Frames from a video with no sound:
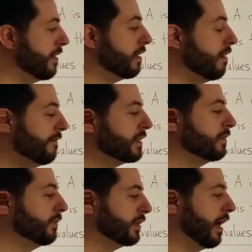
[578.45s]
The
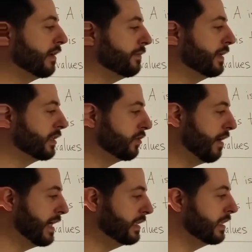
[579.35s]
coefficient will turn out to be the
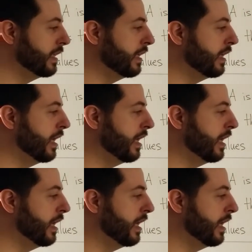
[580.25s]
trace,